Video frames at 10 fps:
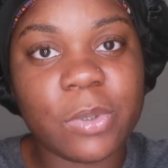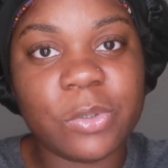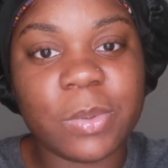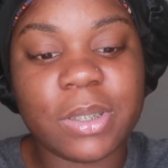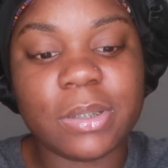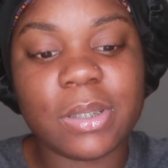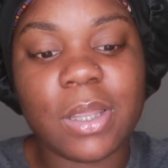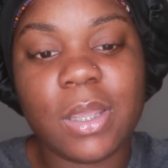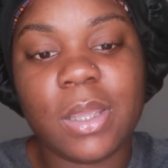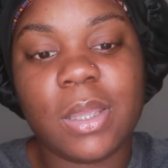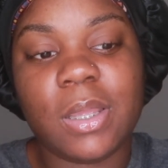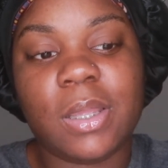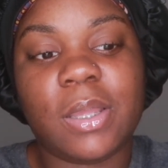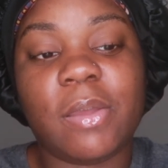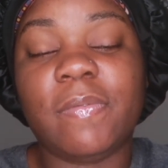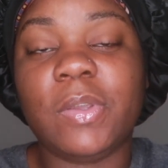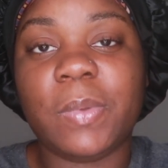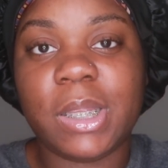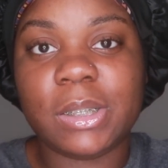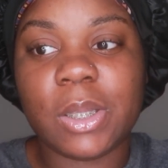which was a few
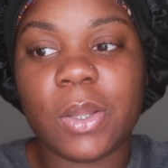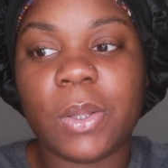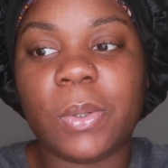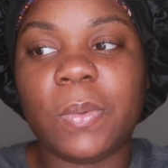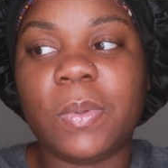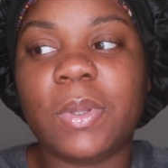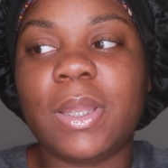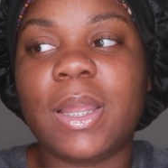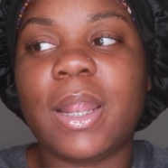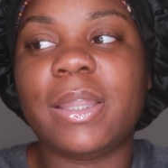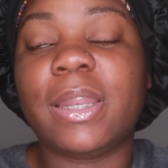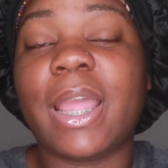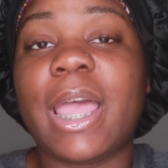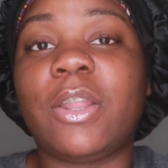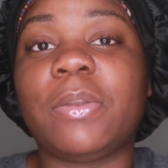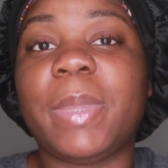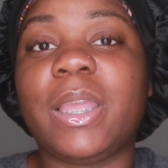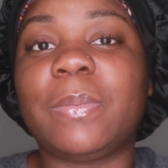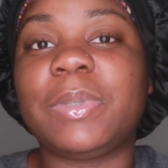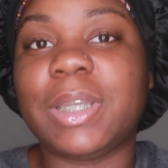weeks ago and then I had on
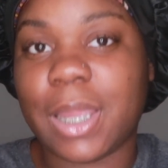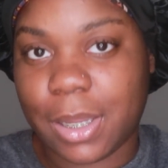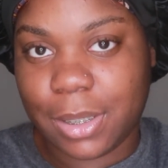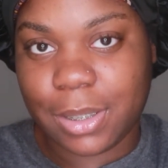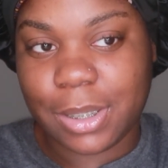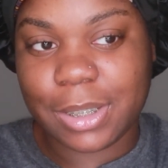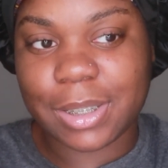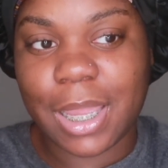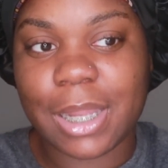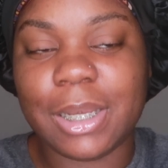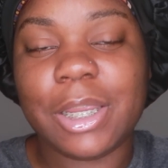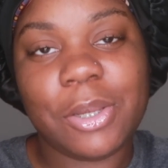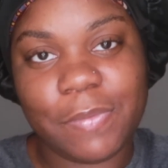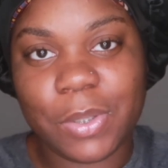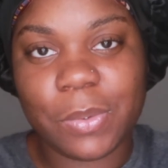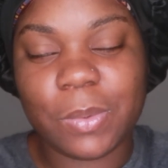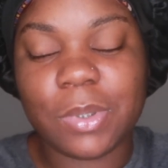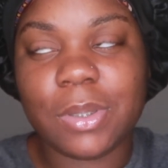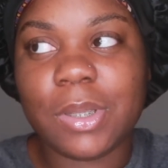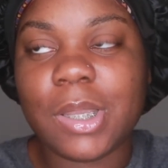makeup today because I had an interview
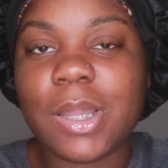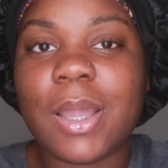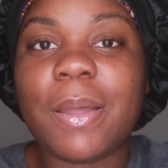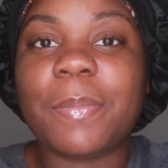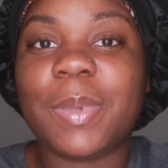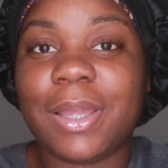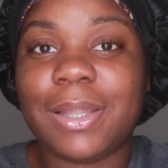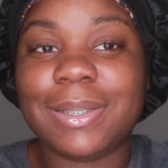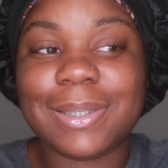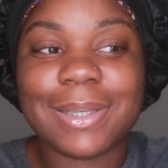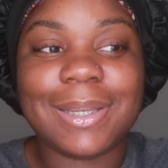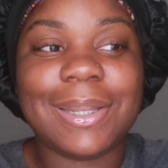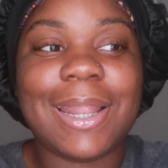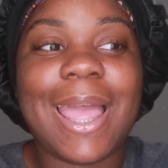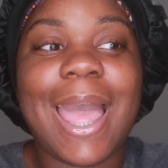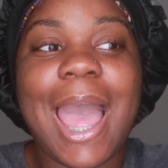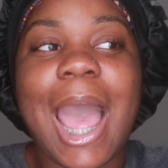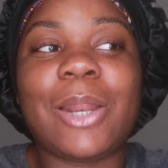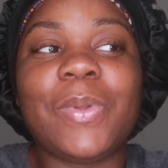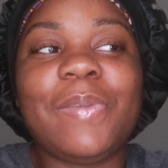but
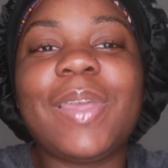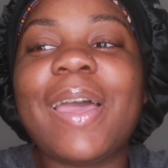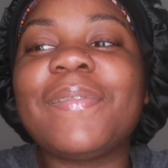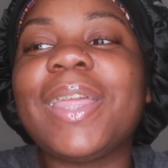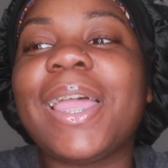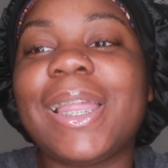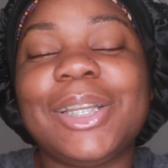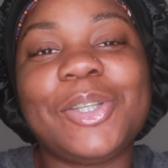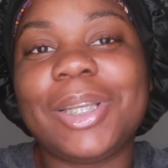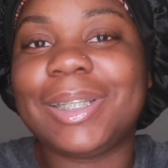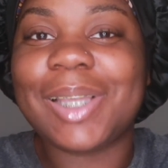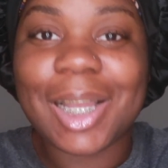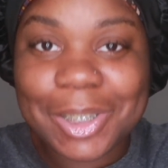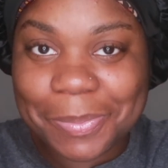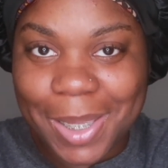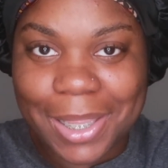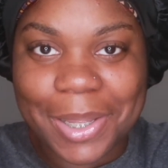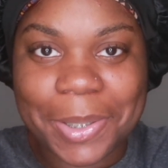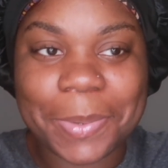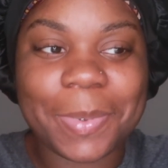I don't even have the energy to touch
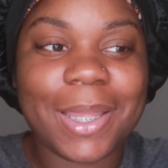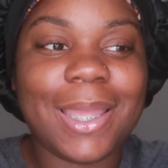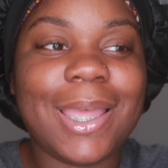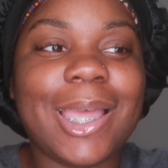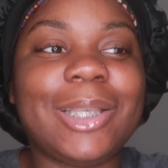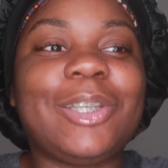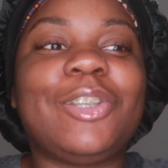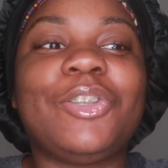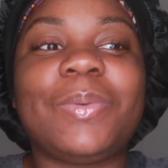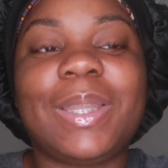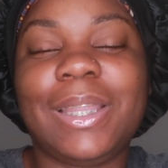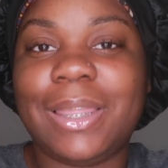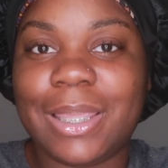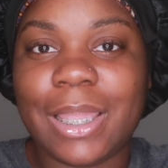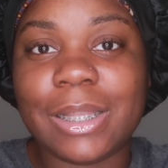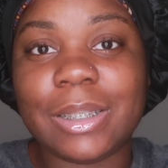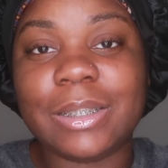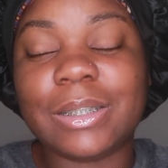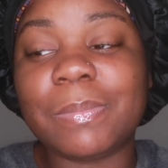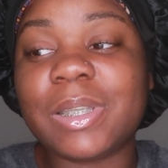makeup to do anything
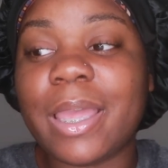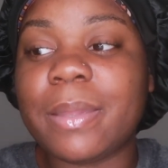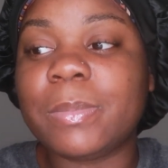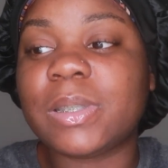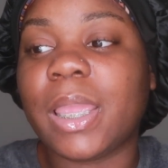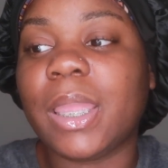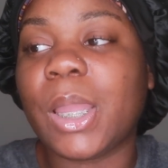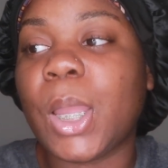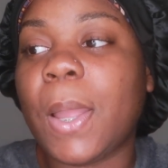sometimes like